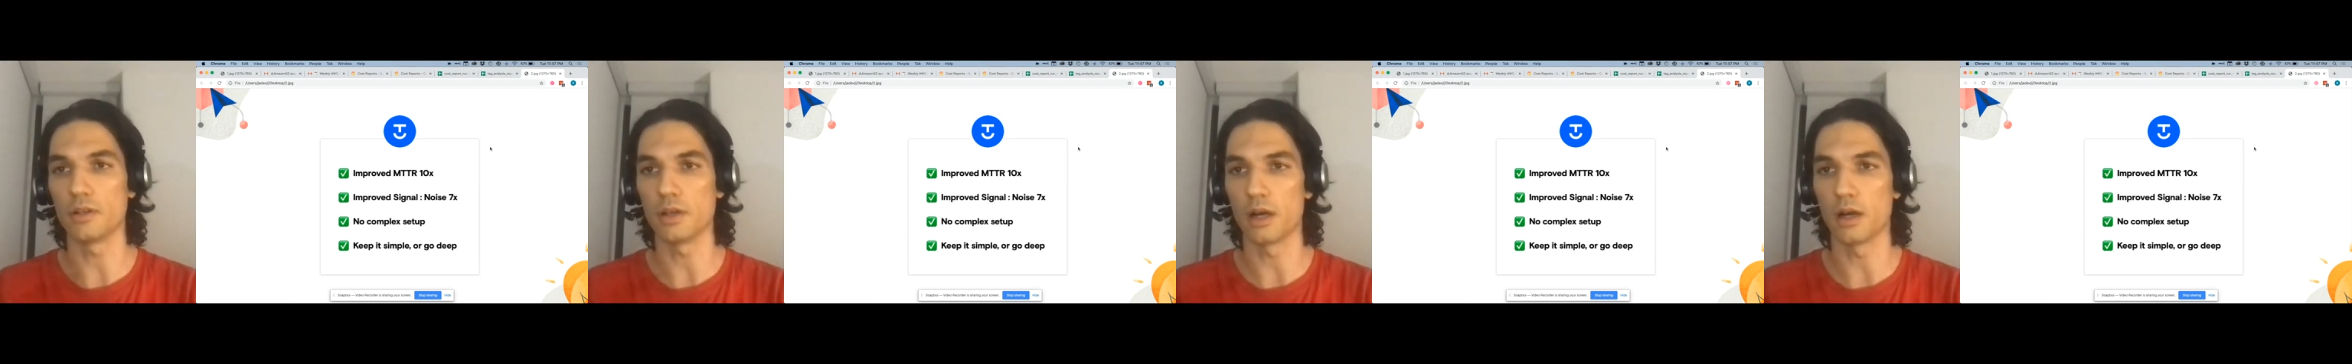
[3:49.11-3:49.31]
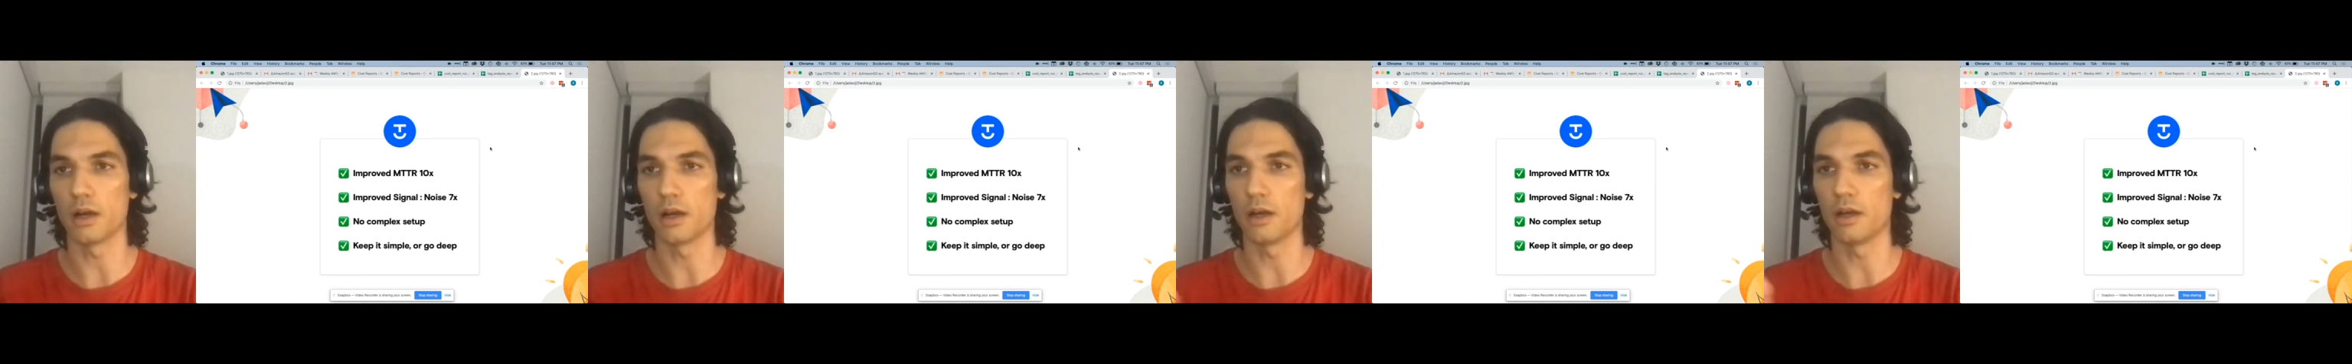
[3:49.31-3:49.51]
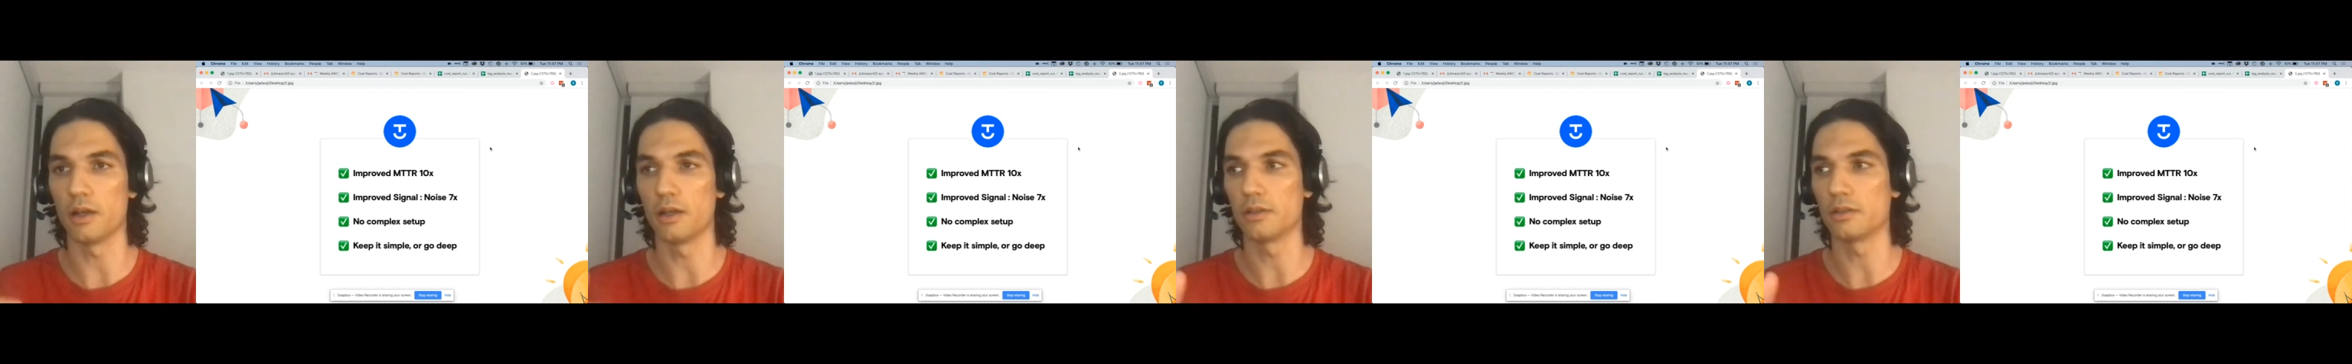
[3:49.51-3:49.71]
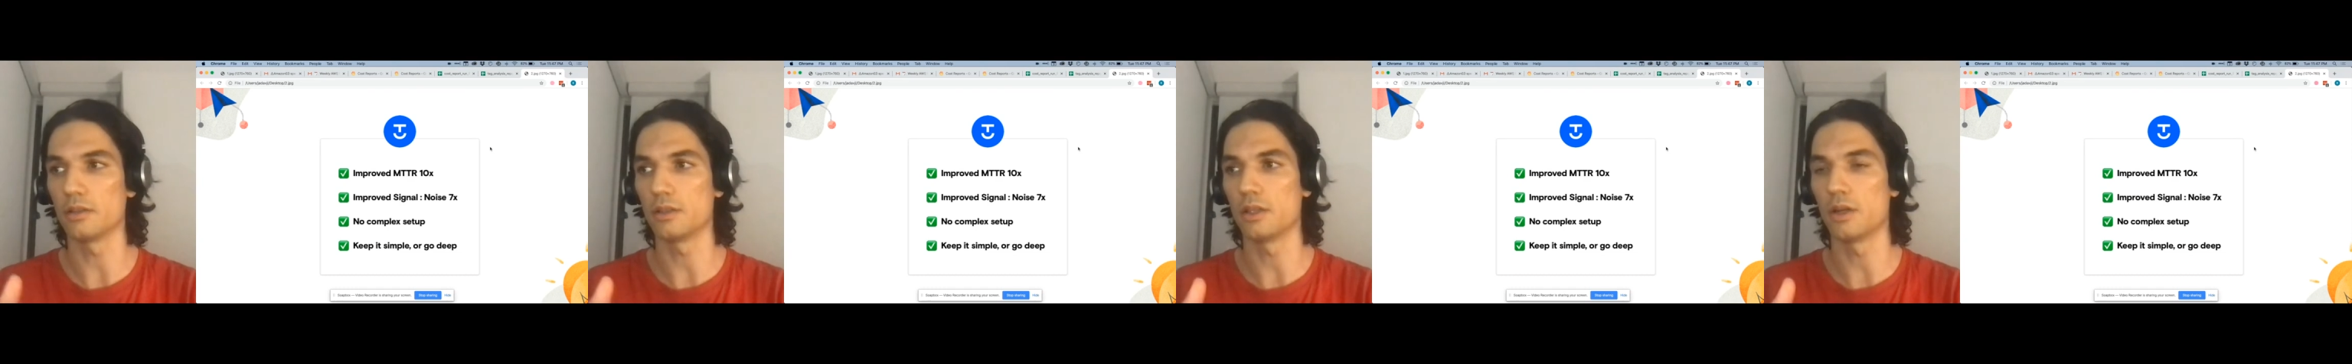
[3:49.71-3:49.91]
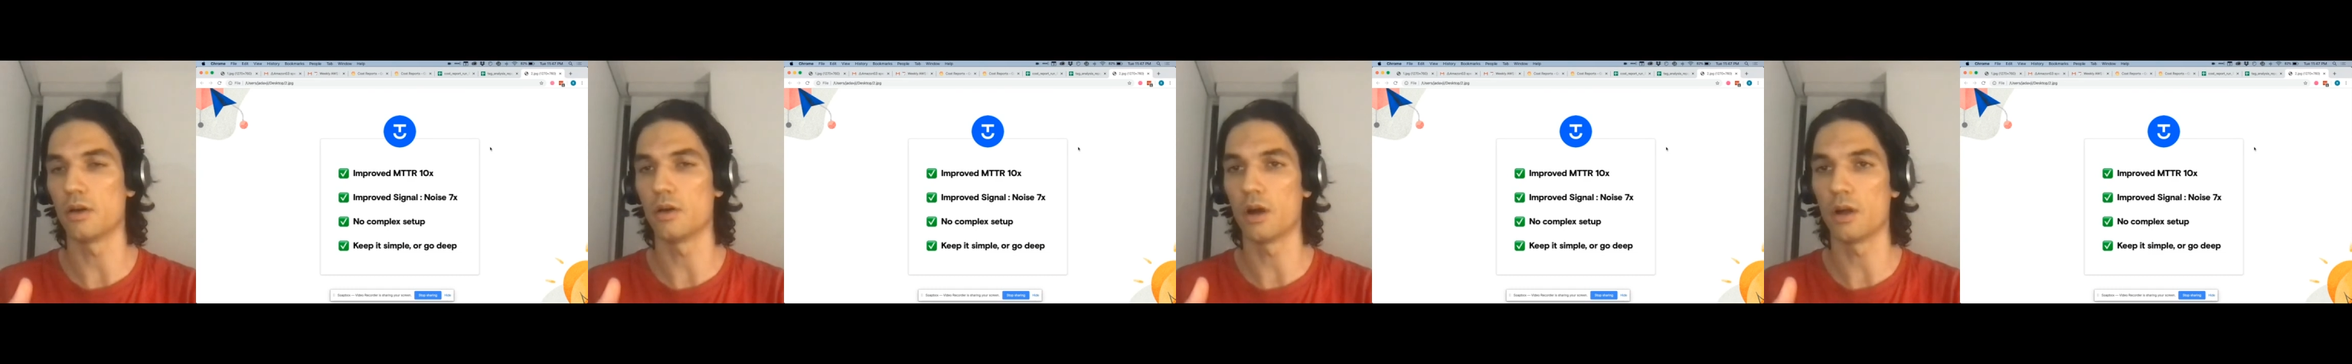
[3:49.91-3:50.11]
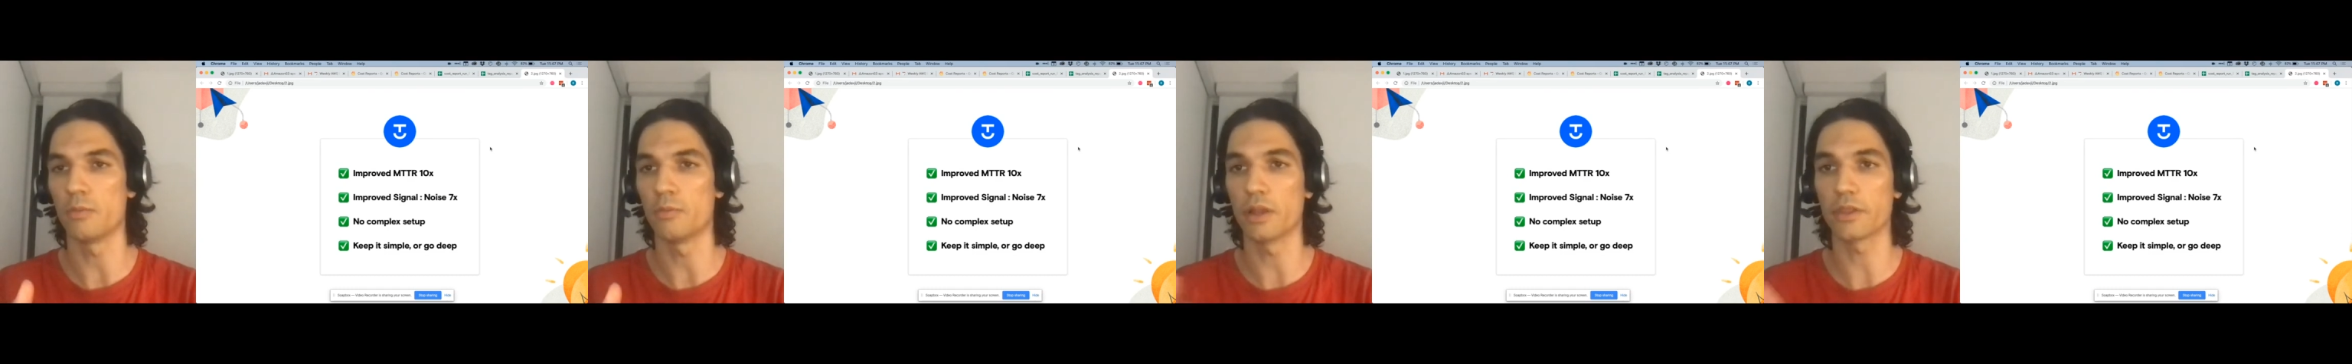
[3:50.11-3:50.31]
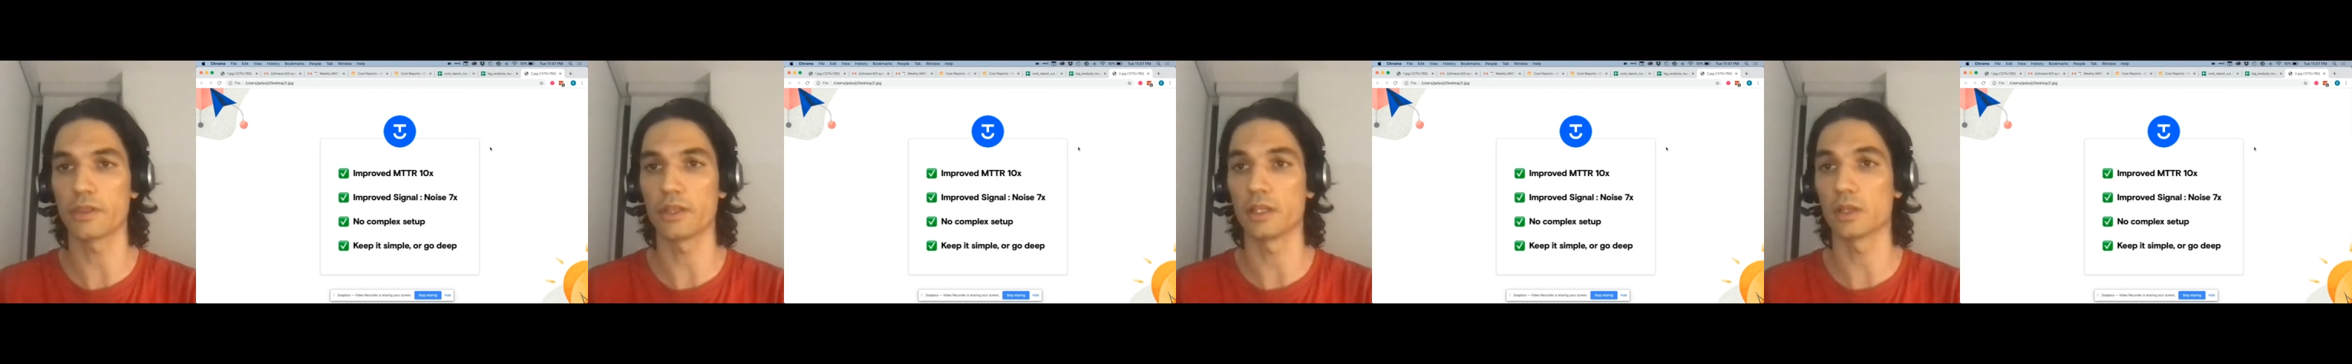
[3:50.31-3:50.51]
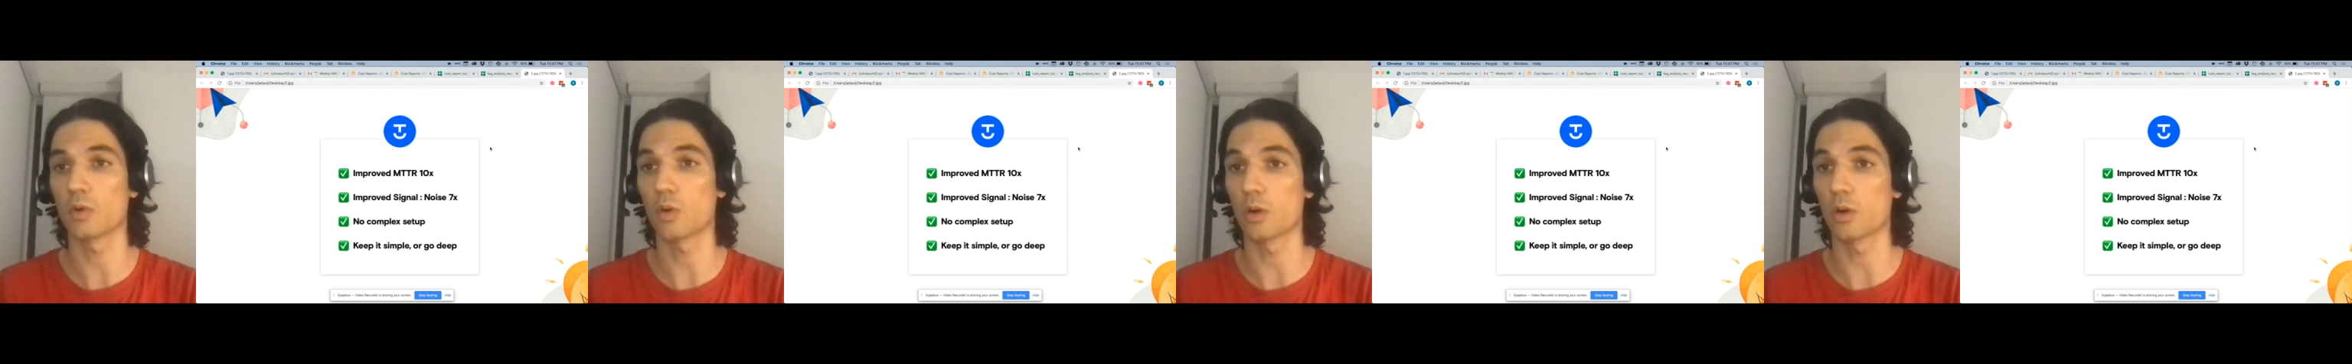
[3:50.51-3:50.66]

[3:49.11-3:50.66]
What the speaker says: on monthly and